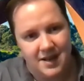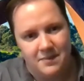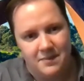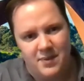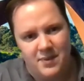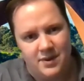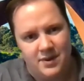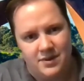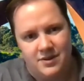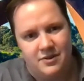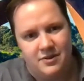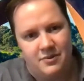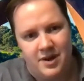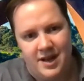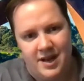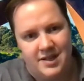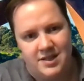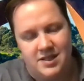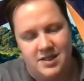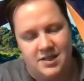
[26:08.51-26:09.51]
But the
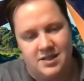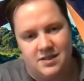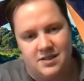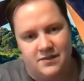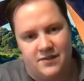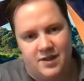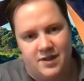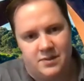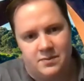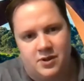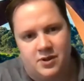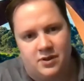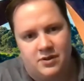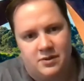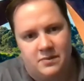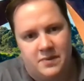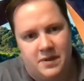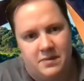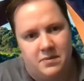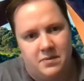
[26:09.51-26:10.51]
reality is the vast majority
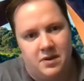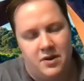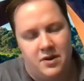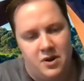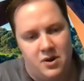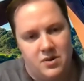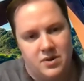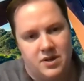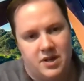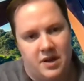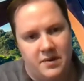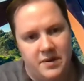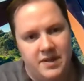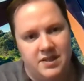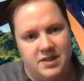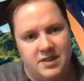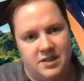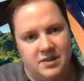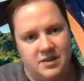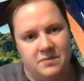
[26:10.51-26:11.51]
of people are not going
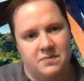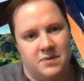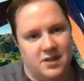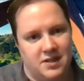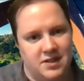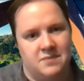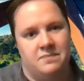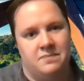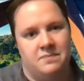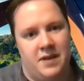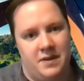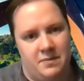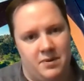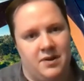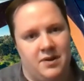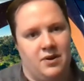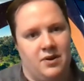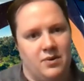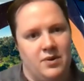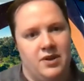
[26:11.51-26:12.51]
to, plus people are
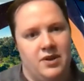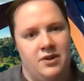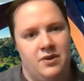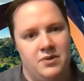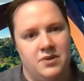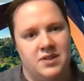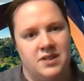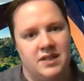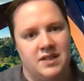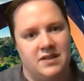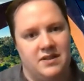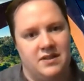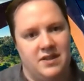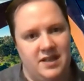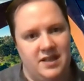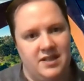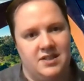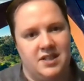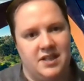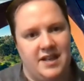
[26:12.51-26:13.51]
not using the
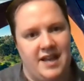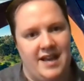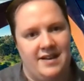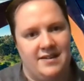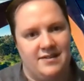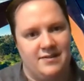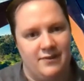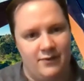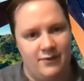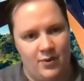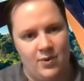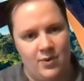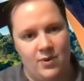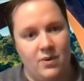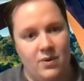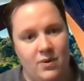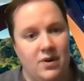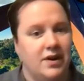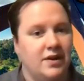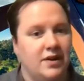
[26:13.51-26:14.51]
internet for